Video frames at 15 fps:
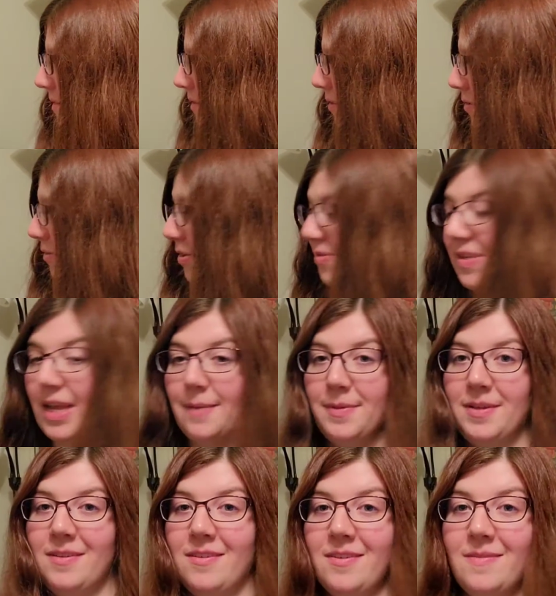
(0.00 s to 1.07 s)
So I was
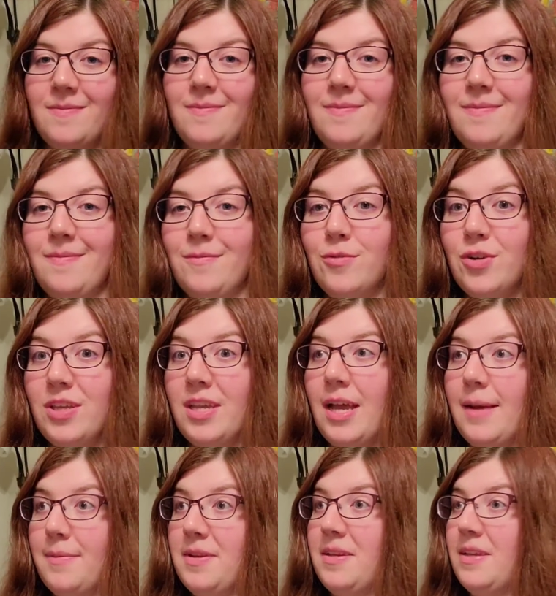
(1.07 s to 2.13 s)
really
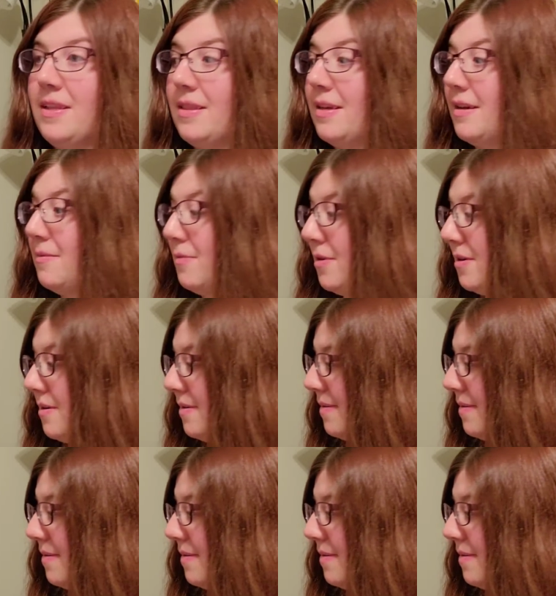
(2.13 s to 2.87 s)
happy to get that one.